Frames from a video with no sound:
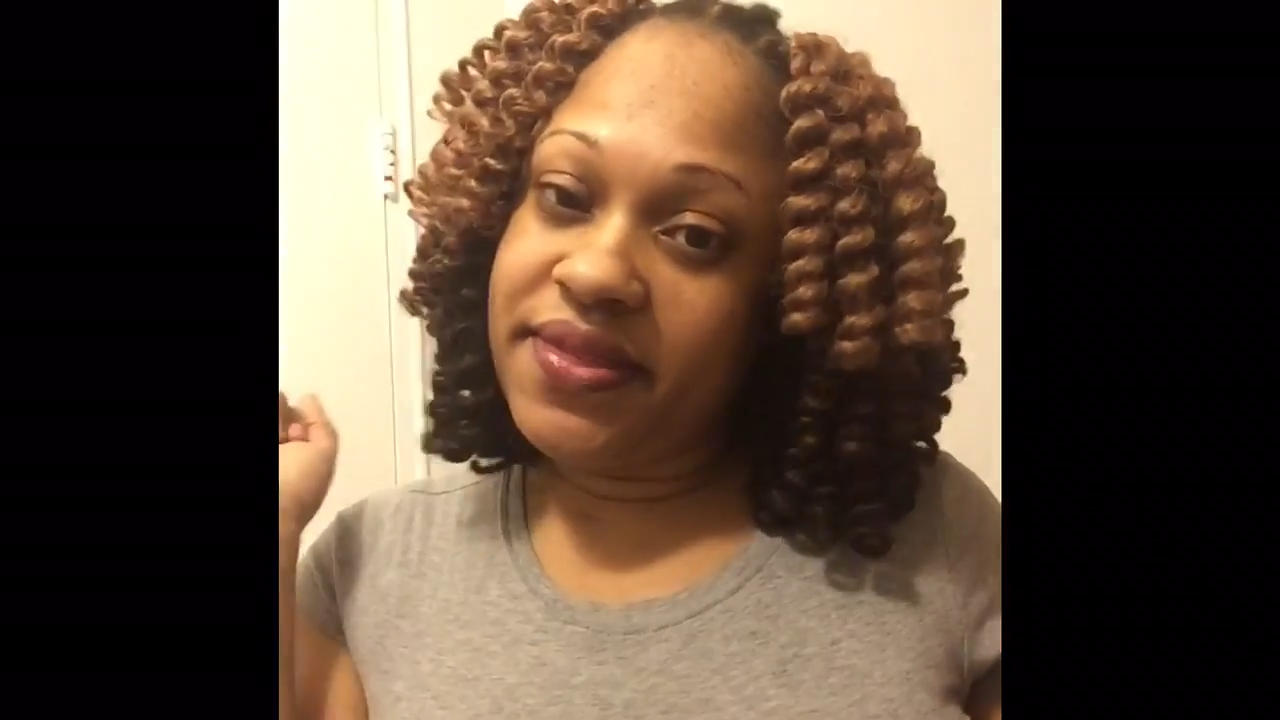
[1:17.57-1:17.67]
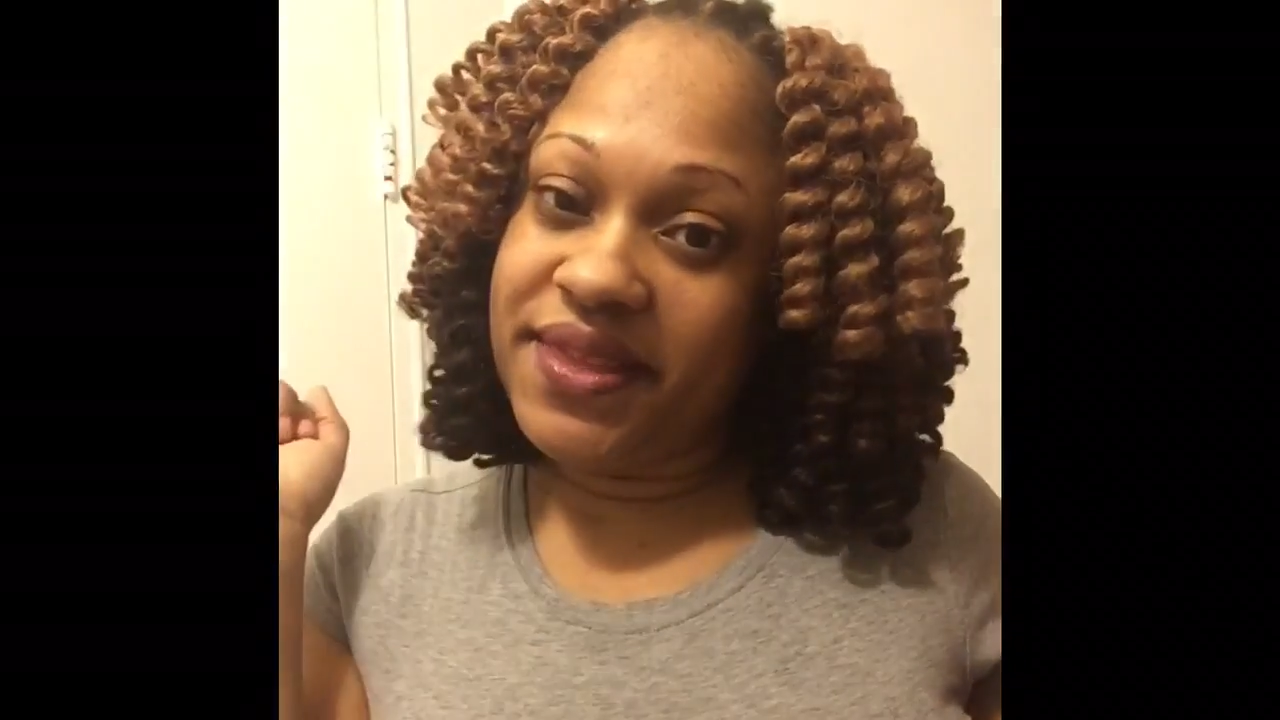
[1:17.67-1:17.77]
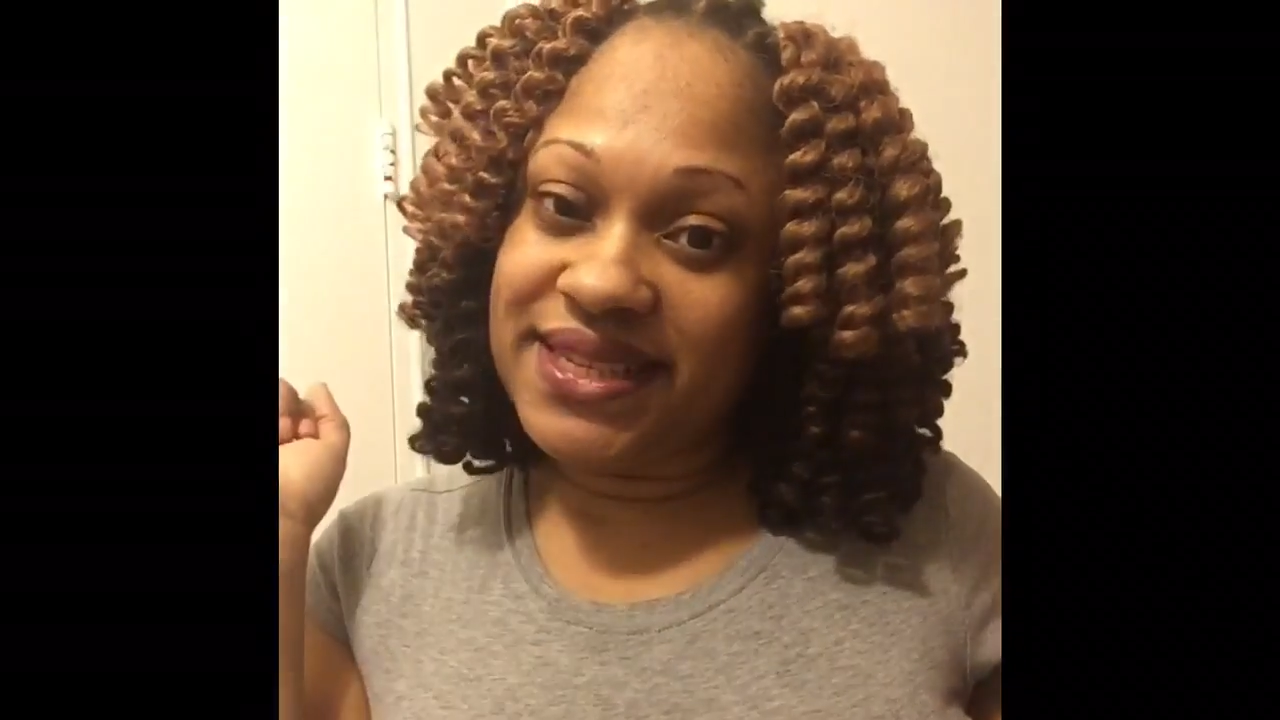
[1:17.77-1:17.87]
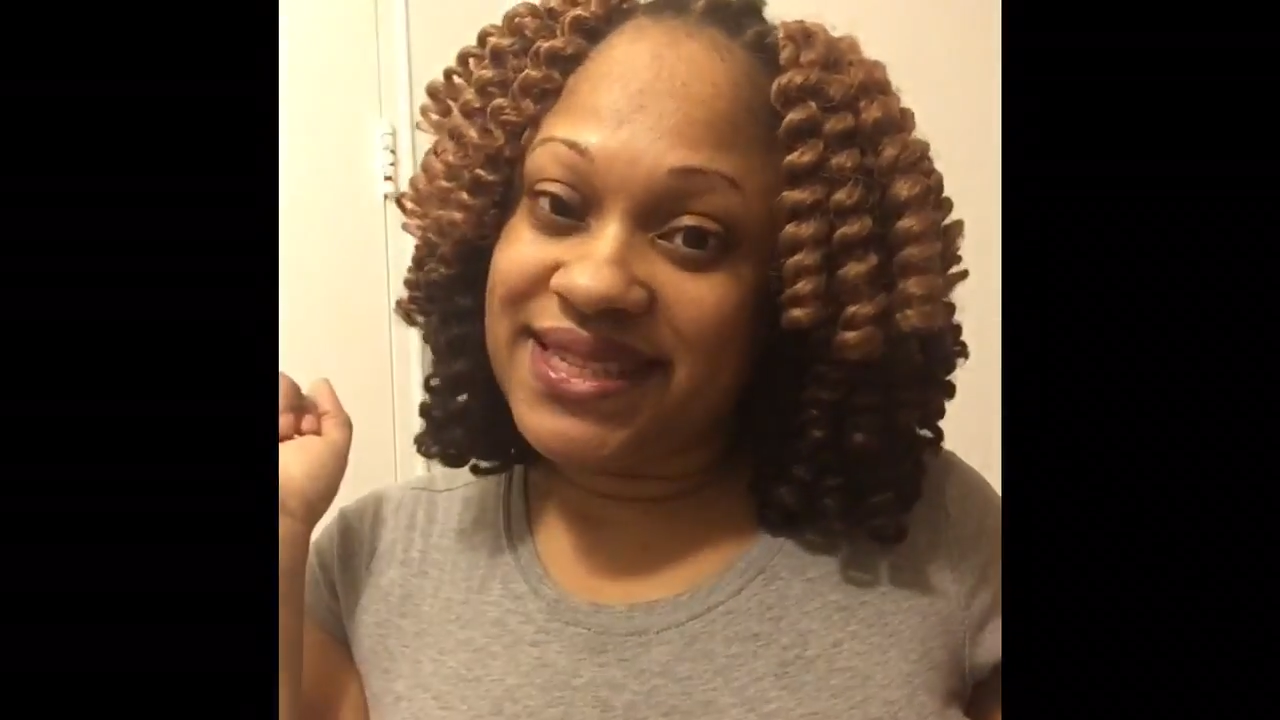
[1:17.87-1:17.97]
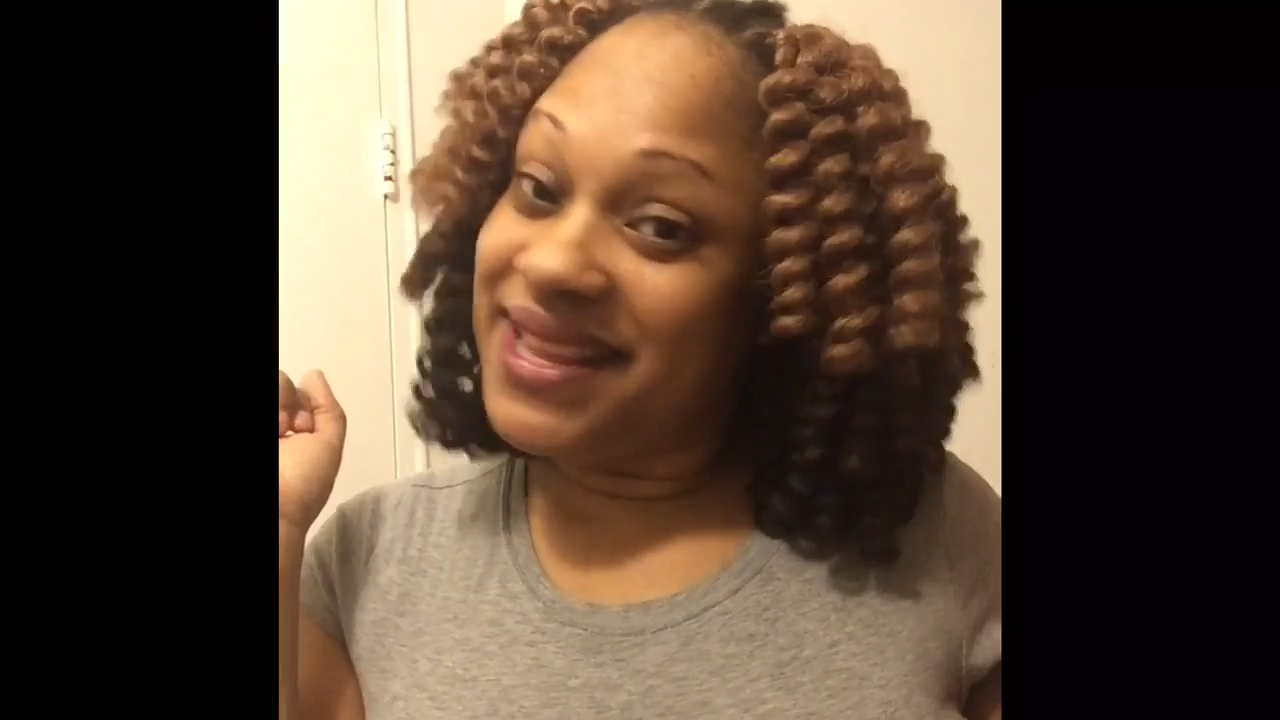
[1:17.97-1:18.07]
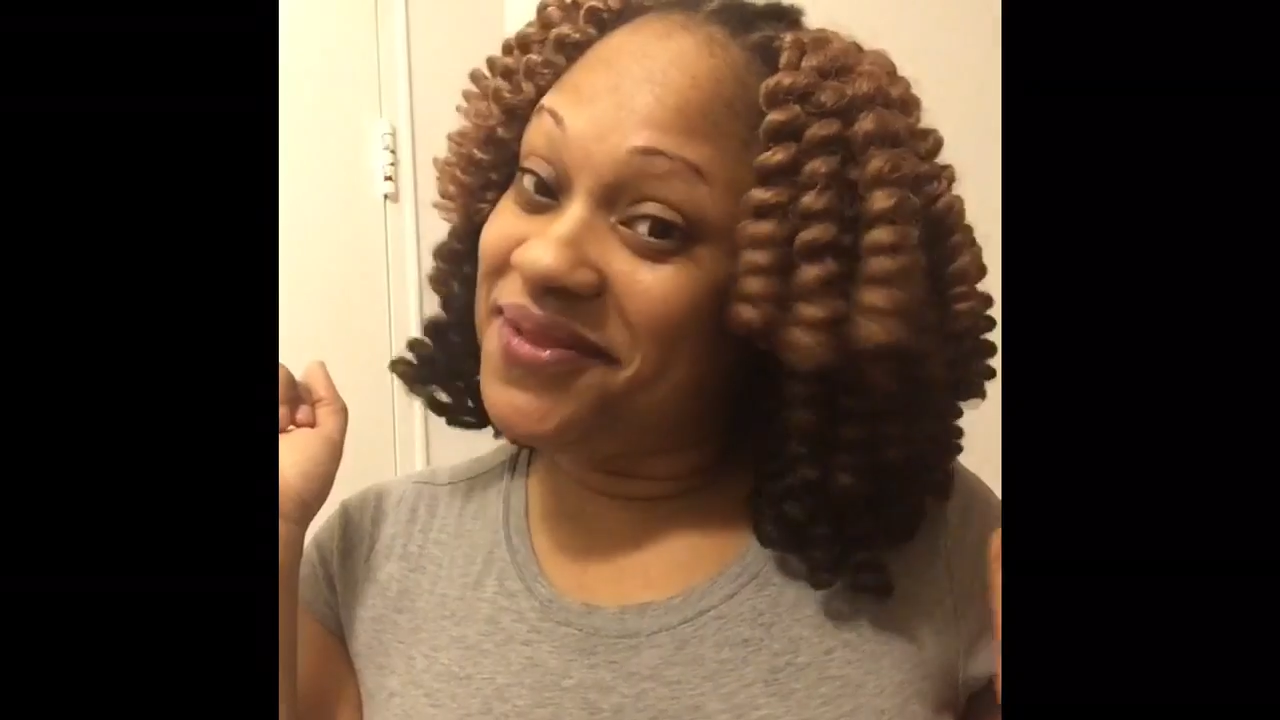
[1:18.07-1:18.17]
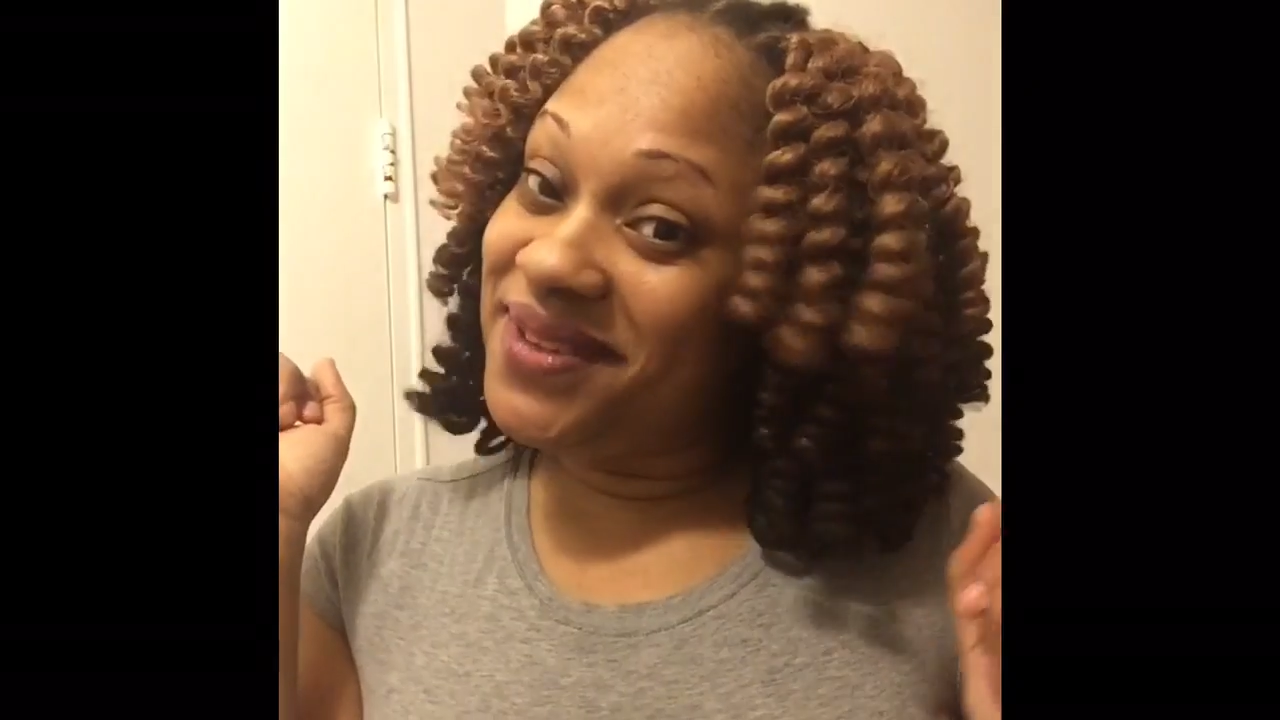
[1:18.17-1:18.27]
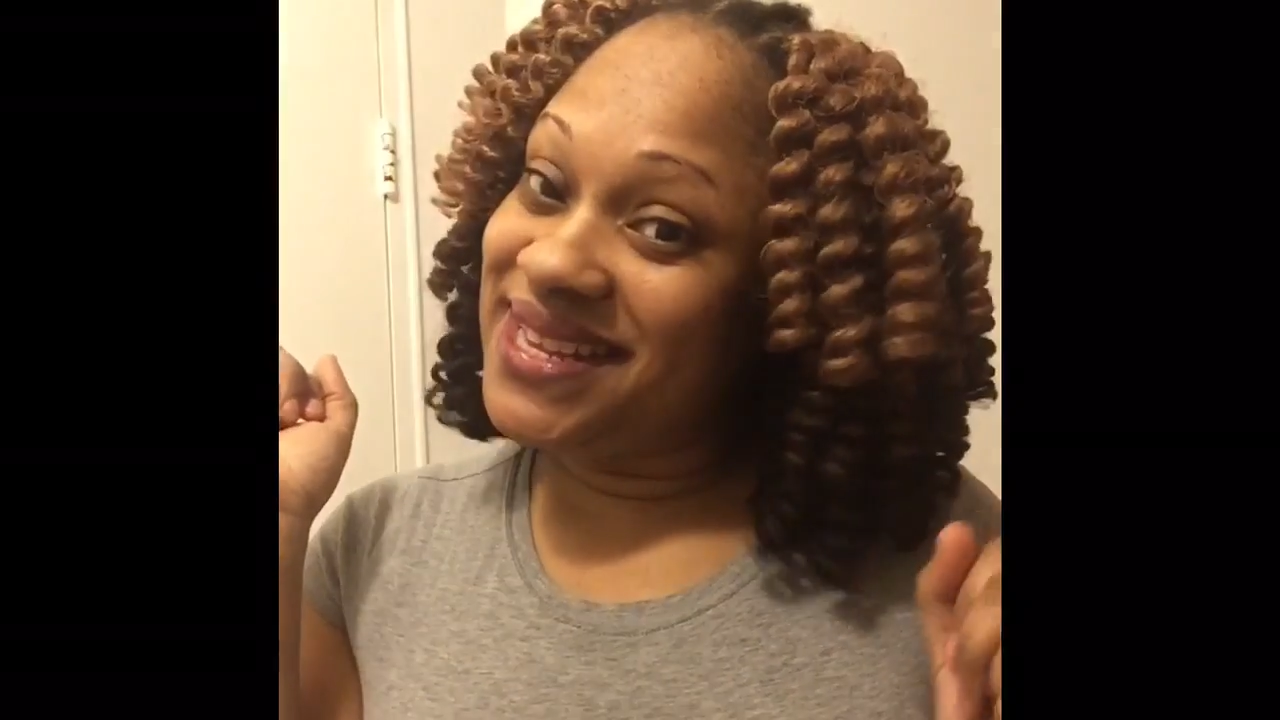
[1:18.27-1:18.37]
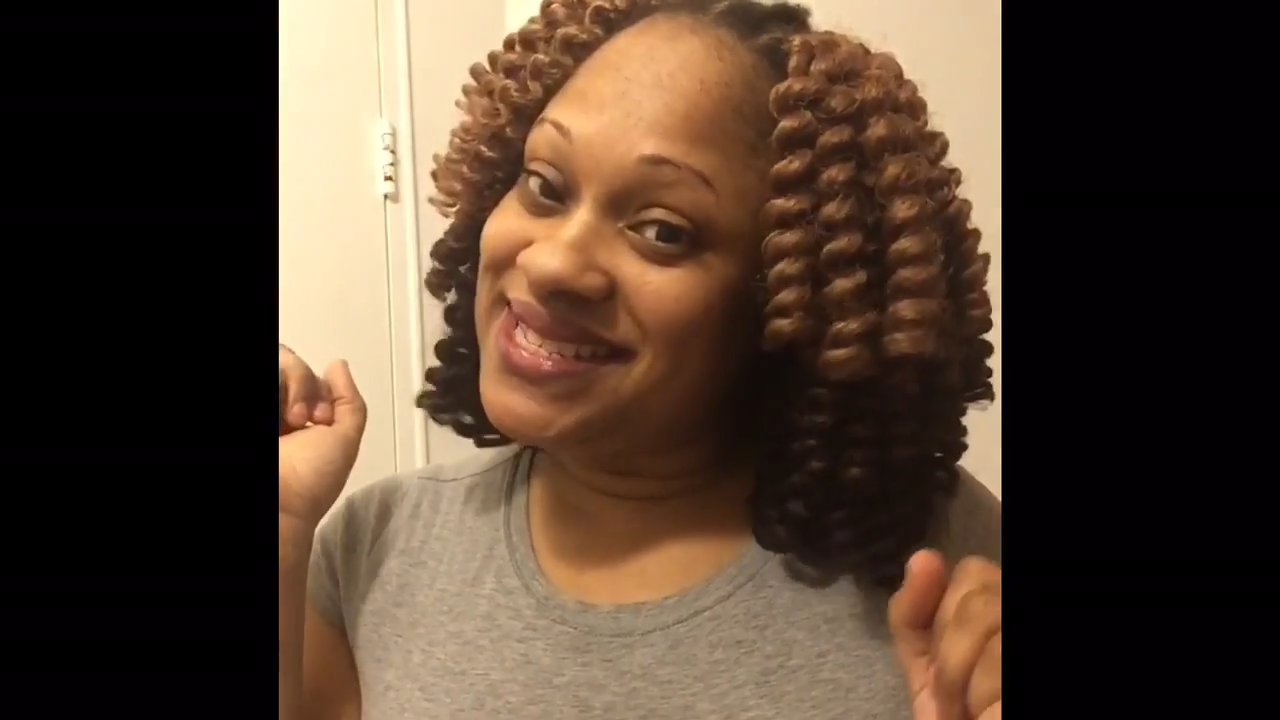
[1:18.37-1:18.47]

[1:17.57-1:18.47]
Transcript: this lovely